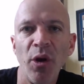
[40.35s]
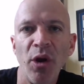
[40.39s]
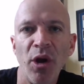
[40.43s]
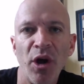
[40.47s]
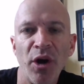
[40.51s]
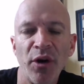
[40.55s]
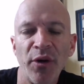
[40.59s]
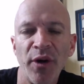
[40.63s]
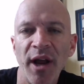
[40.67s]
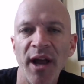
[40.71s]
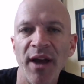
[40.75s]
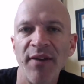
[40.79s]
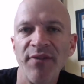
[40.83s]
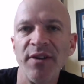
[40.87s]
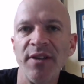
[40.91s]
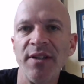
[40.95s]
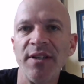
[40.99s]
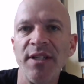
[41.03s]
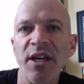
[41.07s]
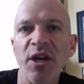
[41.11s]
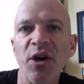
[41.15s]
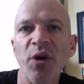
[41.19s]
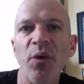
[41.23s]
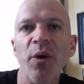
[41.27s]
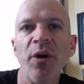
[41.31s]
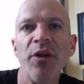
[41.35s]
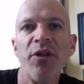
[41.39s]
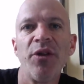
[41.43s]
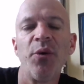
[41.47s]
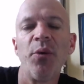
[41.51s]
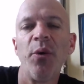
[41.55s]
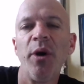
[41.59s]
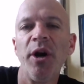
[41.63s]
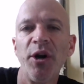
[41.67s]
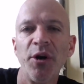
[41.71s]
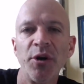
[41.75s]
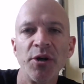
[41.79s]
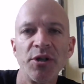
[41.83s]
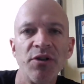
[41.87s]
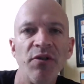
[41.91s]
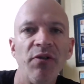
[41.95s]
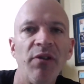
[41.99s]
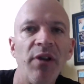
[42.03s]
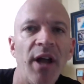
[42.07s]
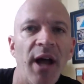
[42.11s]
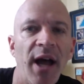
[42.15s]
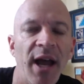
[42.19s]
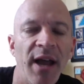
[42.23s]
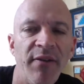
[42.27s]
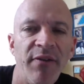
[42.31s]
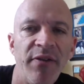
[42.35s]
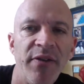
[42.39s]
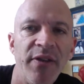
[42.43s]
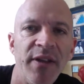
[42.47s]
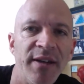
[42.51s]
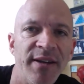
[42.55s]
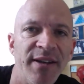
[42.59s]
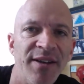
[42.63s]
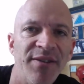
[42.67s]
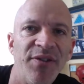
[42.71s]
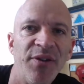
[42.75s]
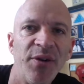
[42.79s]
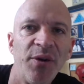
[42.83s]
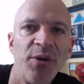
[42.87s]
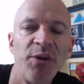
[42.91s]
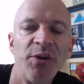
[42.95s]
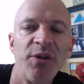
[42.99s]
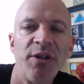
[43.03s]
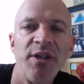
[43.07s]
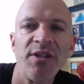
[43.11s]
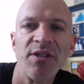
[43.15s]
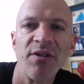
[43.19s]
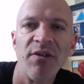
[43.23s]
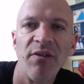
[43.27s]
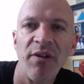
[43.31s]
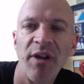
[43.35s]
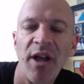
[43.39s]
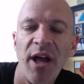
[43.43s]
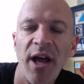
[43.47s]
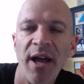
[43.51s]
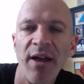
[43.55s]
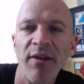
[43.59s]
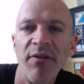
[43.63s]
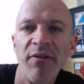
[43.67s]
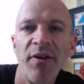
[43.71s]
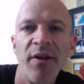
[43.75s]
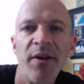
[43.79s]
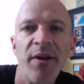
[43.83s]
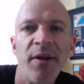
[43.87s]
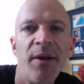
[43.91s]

longer have to deal with the rigors of life and the difficulties of life